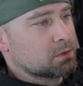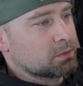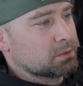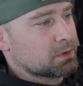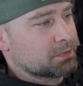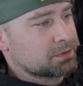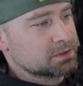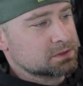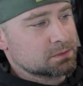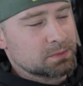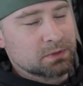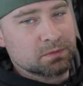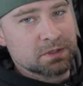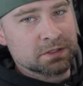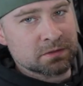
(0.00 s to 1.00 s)
We want these to
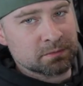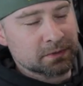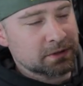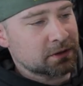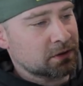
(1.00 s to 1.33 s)
be reasonably